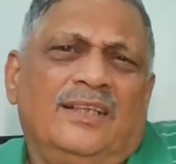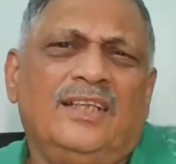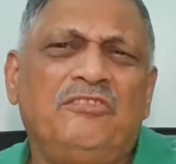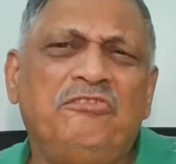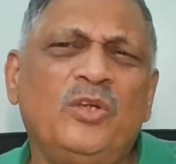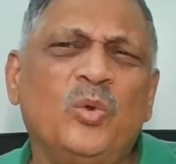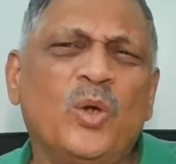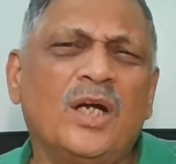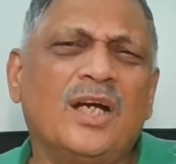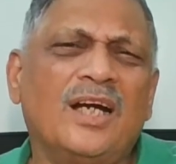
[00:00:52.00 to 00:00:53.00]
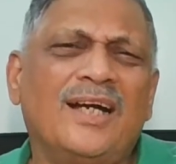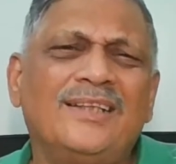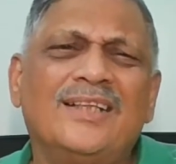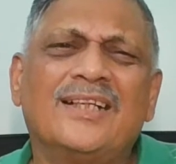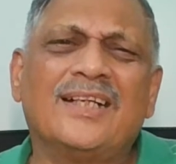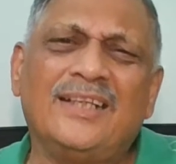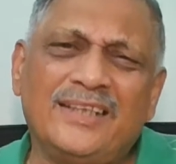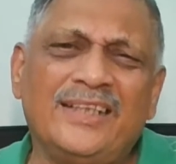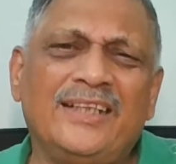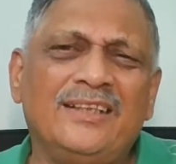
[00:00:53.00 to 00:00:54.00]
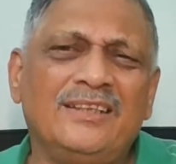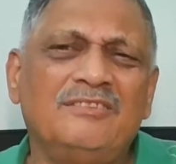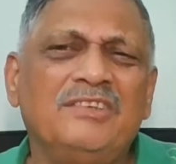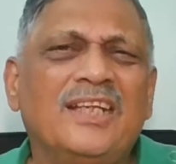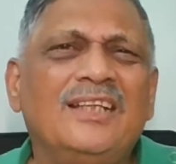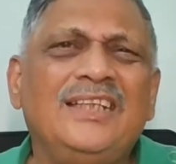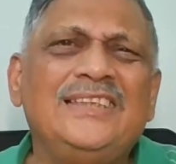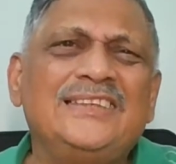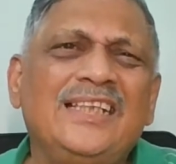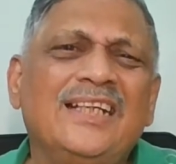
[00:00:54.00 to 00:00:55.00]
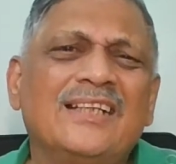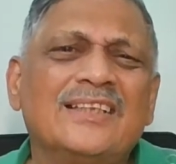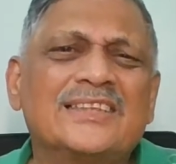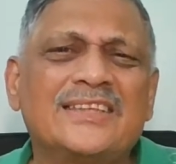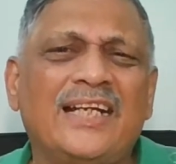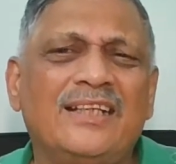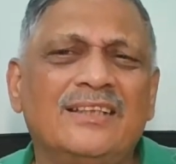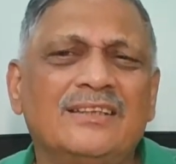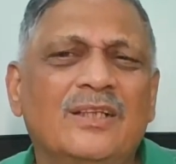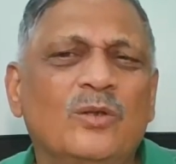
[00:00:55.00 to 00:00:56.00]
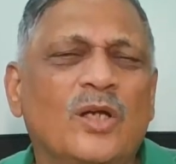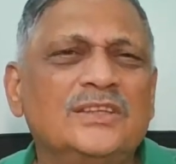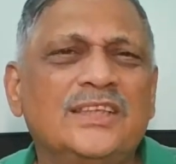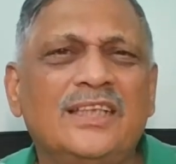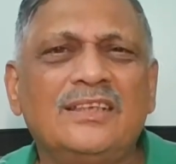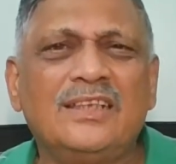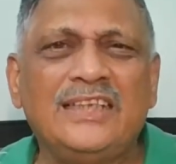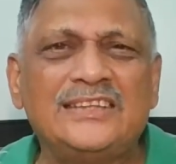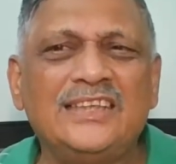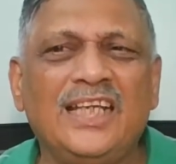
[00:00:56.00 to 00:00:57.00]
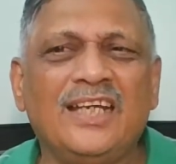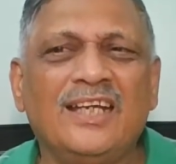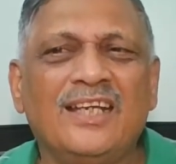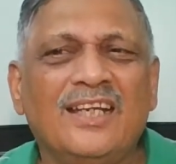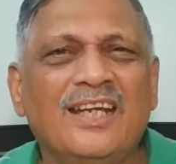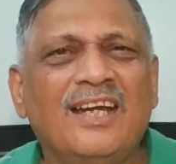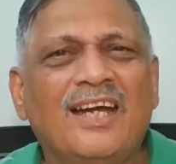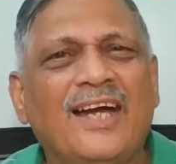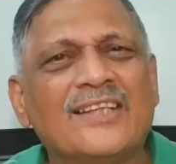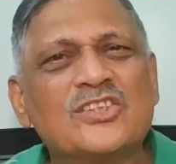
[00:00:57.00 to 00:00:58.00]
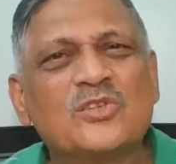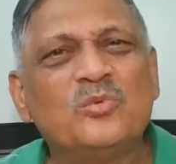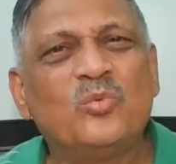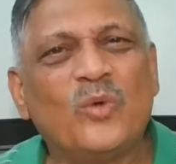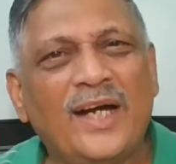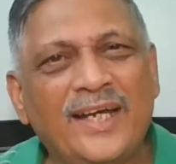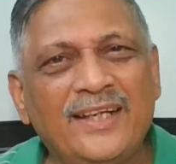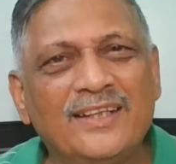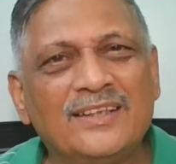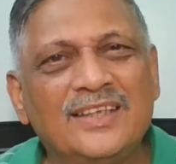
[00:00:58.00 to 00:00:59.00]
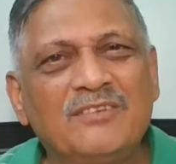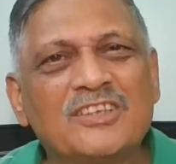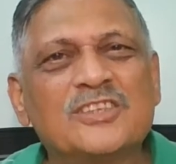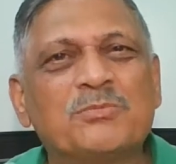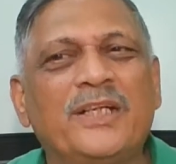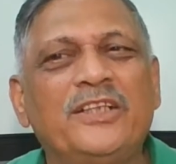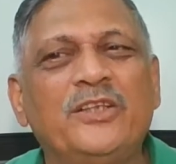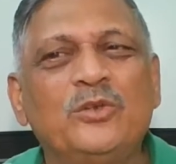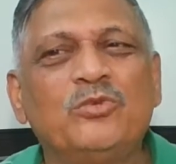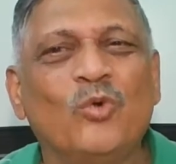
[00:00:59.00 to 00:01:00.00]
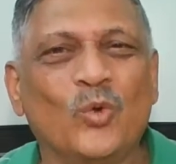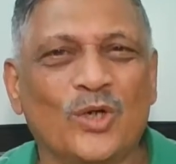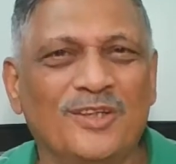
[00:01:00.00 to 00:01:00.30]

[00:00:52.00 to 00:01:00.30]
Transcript: If we look at the content, we can easily understand the logic and the reasoning as to why they were split into four.